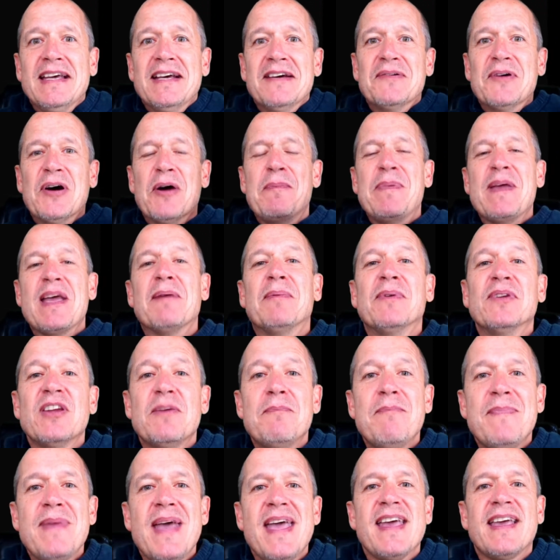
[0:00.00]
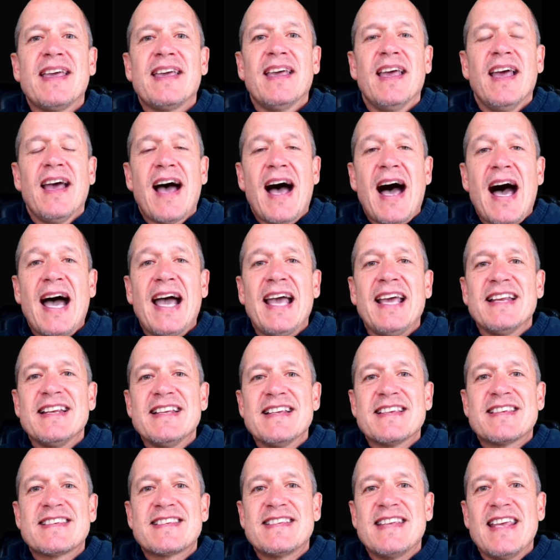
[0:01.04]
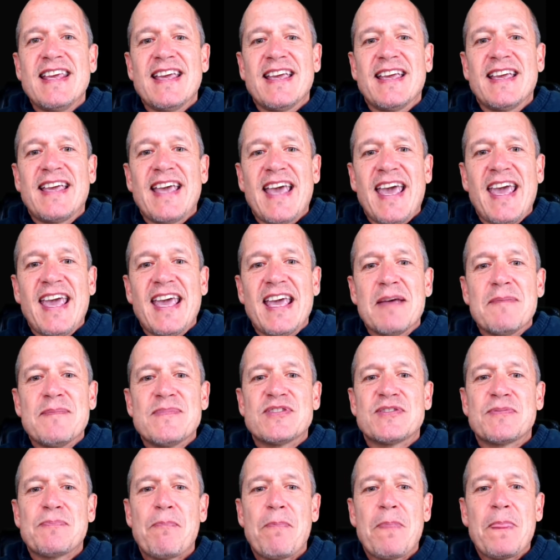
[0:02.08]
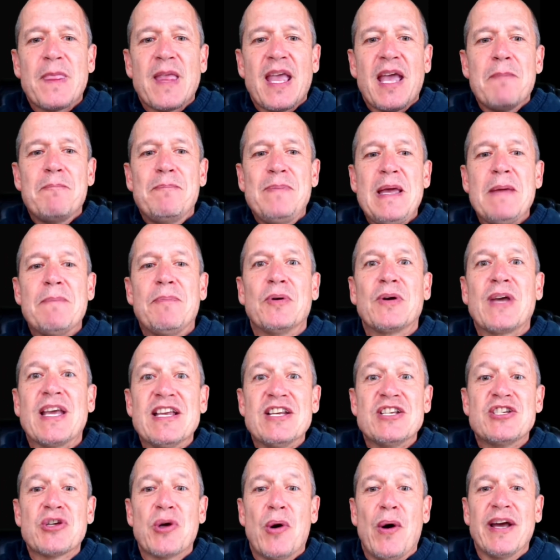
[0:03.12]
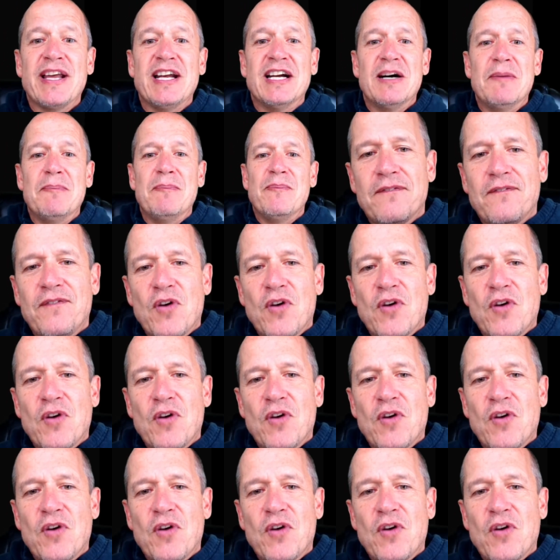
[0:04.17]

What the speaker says: We'll be able to make hide and seek games and people can join them.